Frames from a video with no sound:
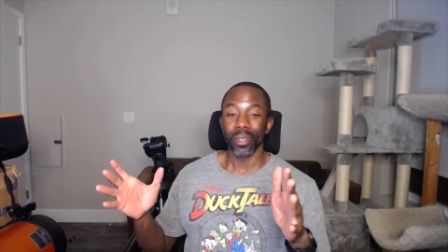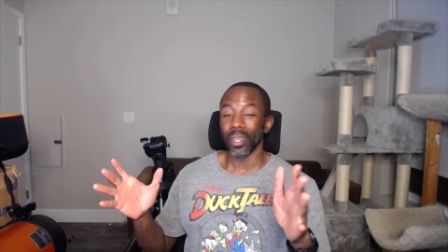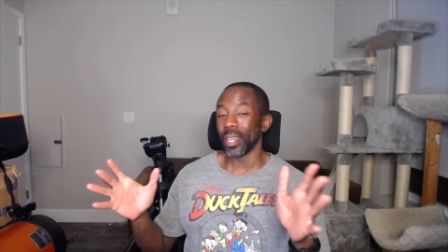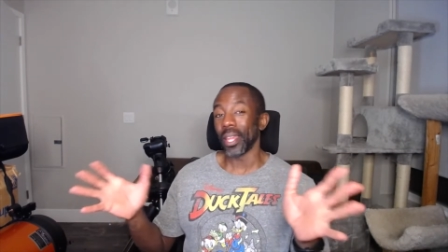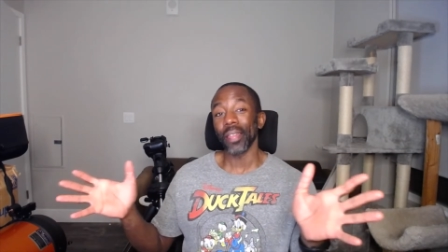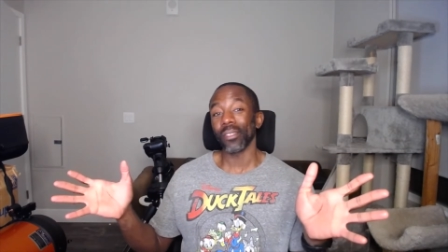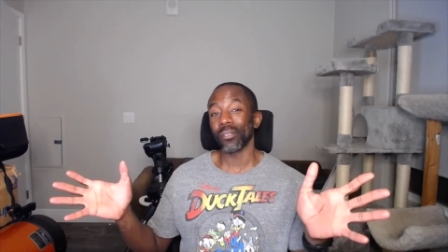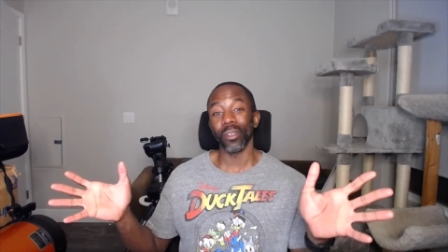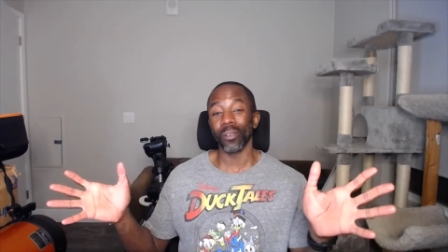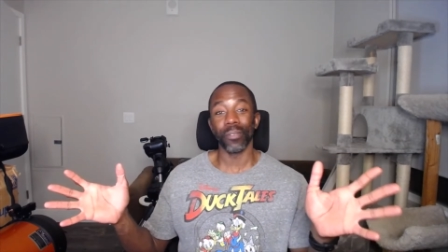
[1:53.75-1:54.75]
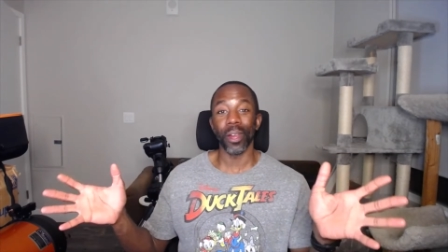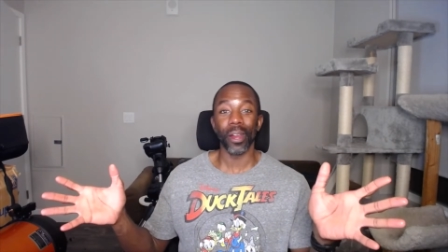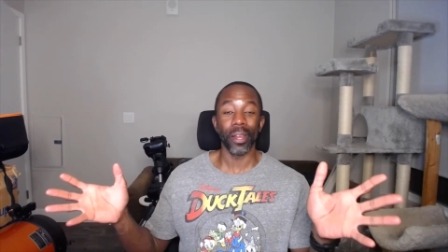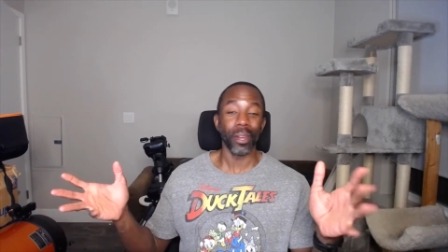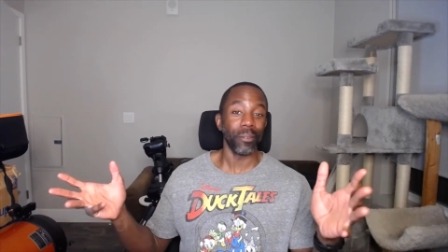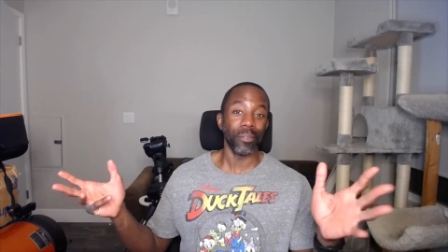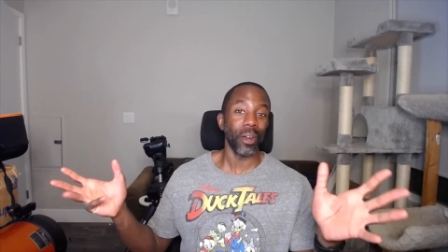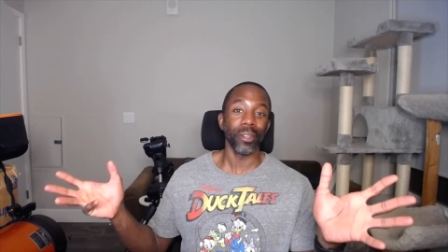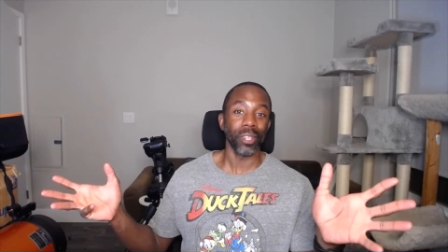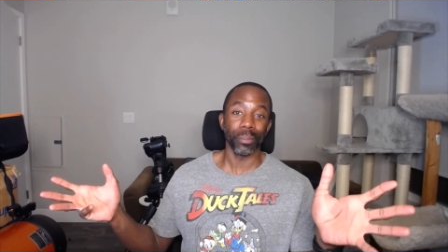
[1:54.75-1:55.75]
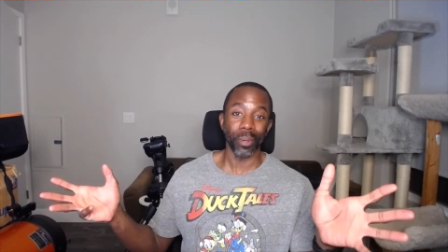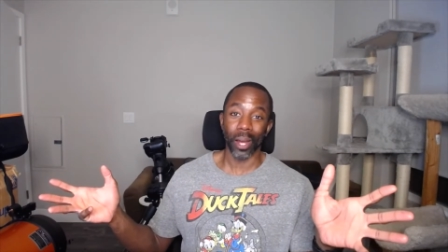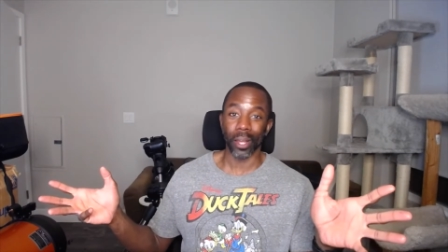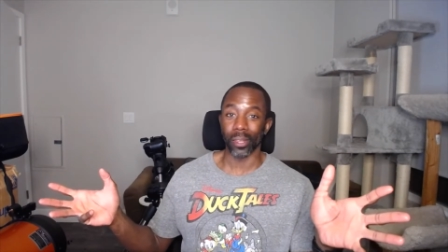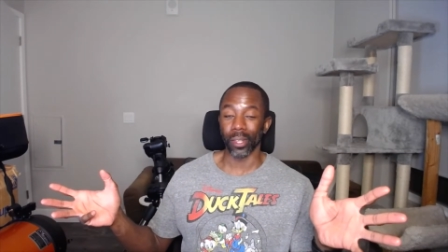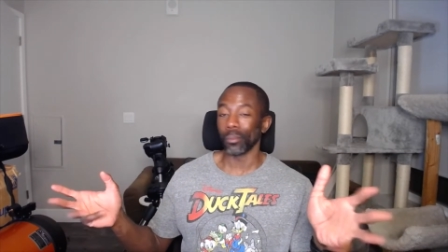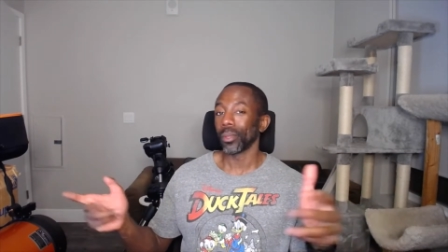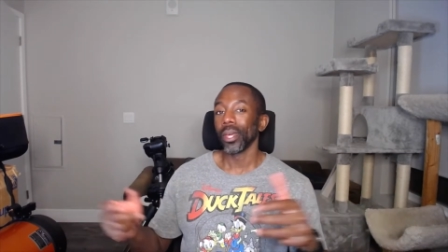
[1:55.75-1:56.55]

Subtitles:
in essence, a very simple concept.